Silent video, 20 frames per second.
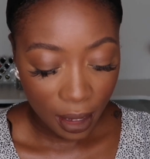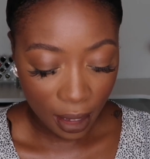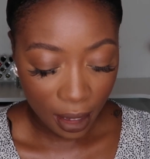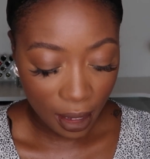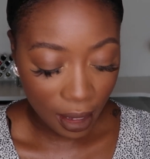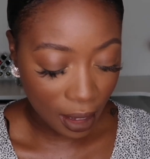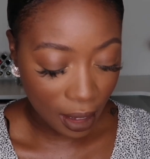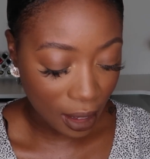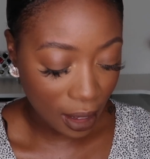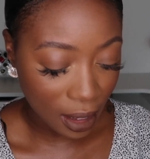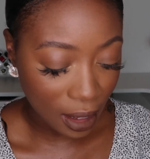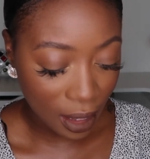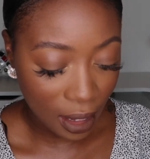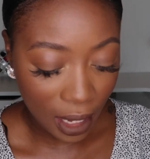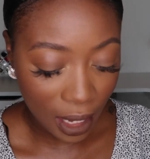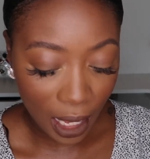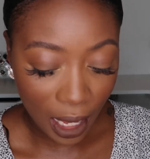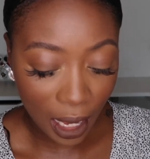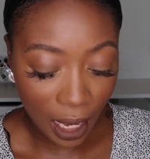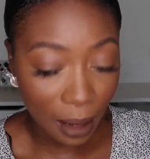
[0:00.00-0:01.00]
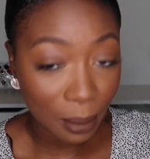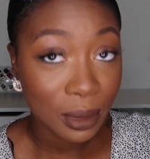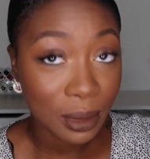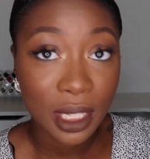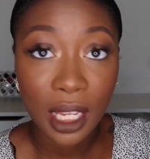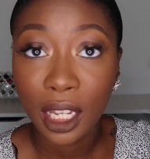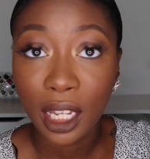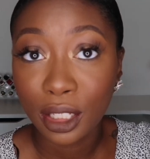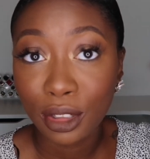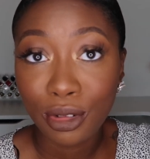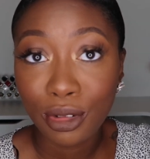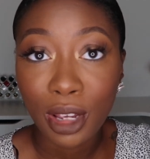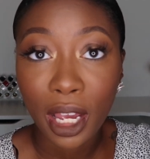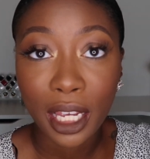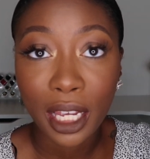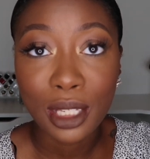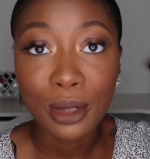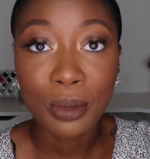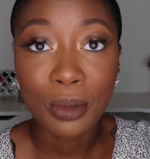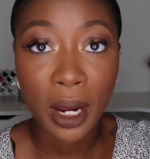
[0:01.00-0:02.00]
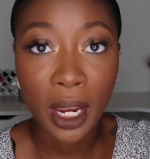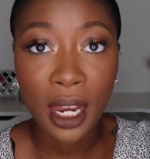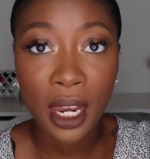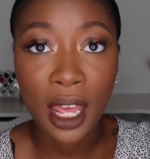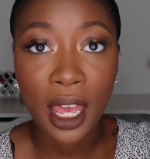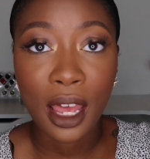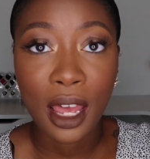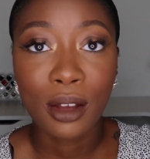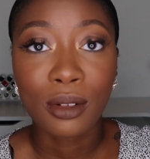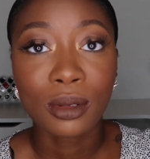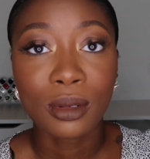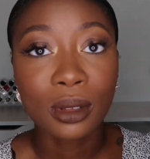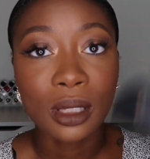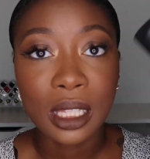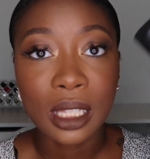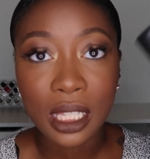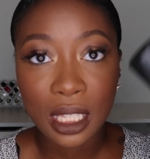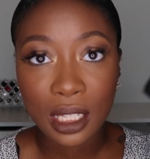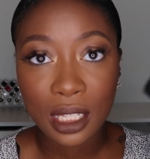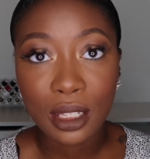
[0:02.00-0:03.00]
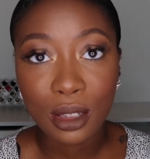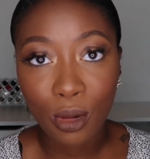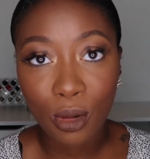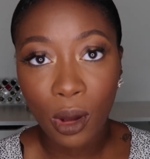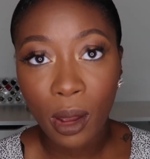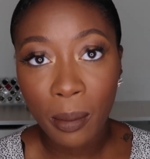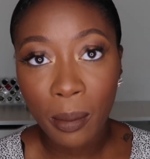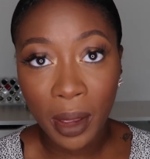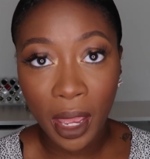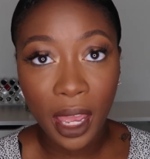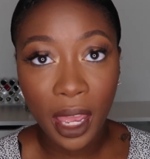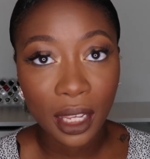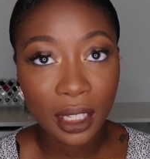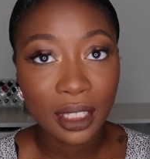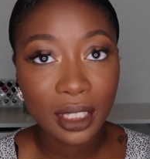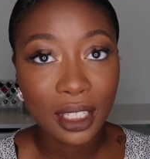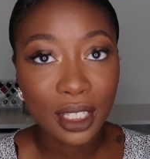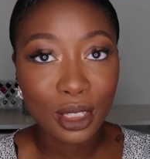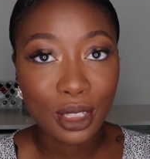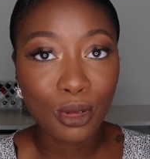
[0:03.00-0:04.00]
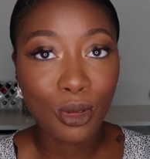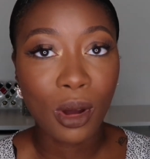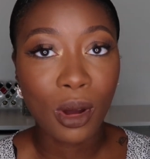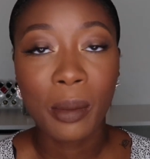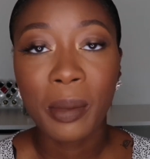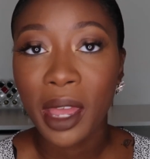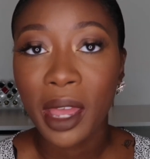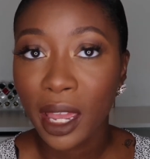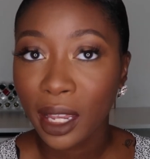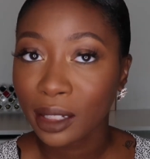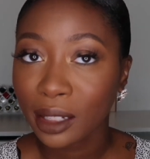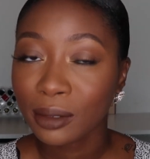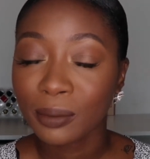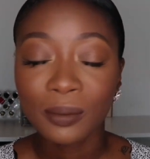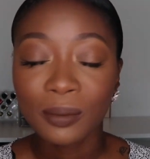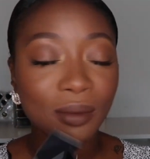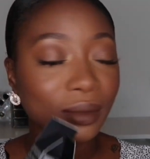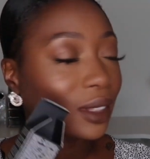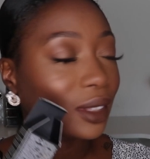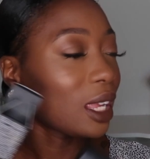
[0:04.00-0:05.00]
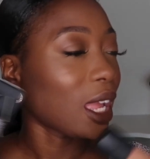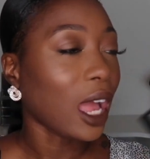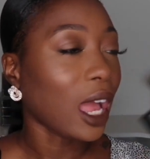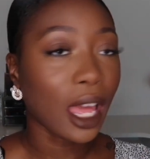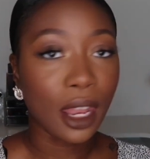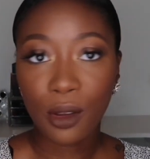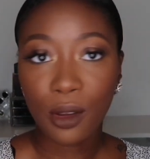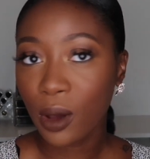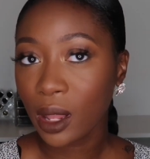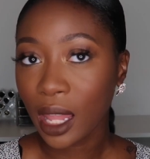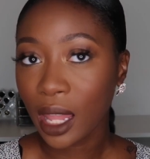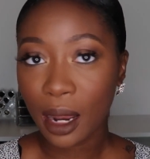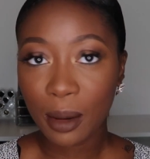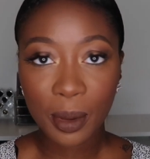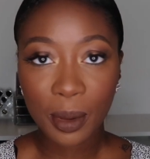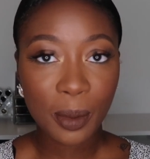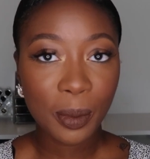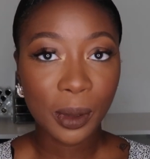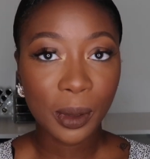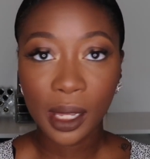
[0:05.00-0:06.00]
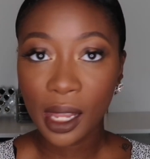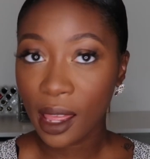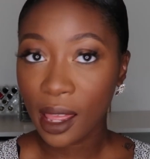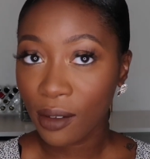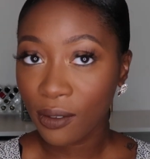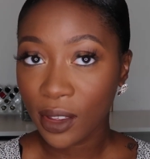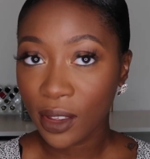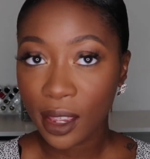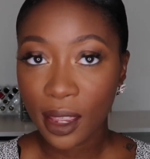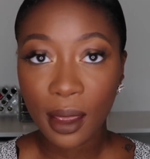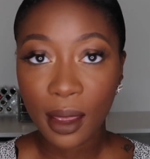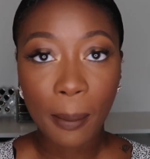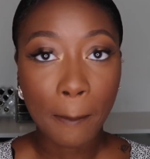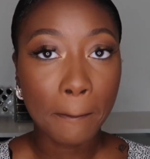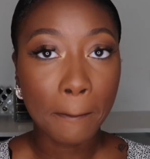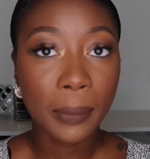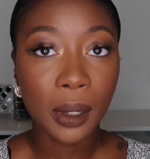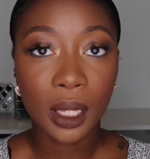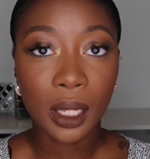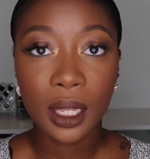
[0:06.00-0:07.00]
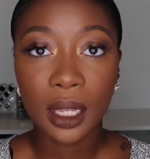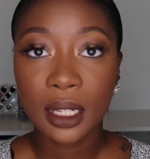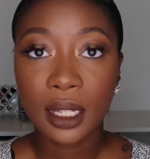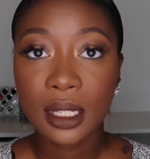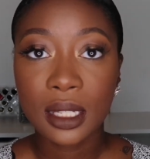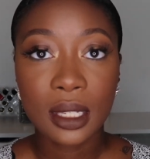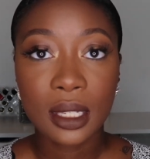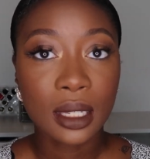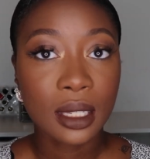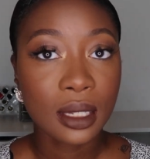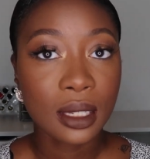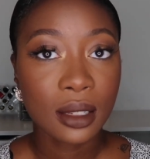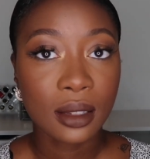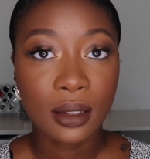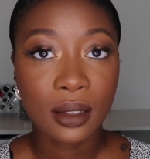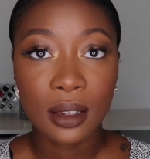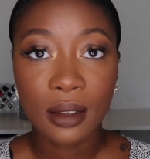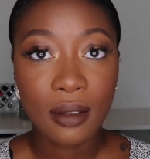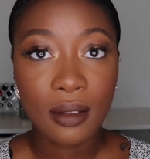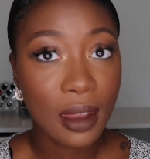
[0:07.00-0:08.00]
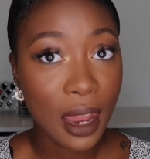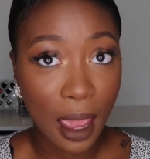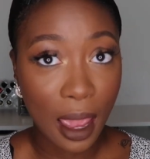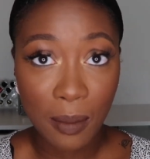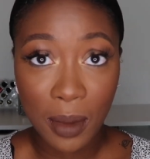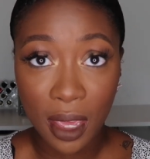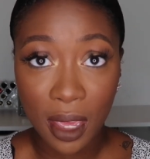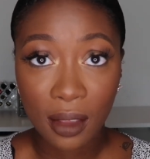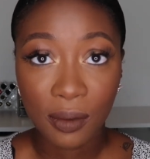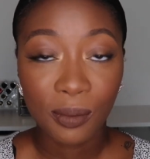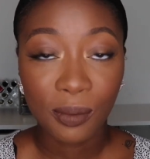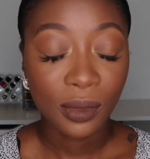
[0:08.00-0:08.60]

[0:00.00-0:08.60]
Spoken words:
And I'm telling you guys right now, this is going back. It's going back. I know a lot of people love it, but not me.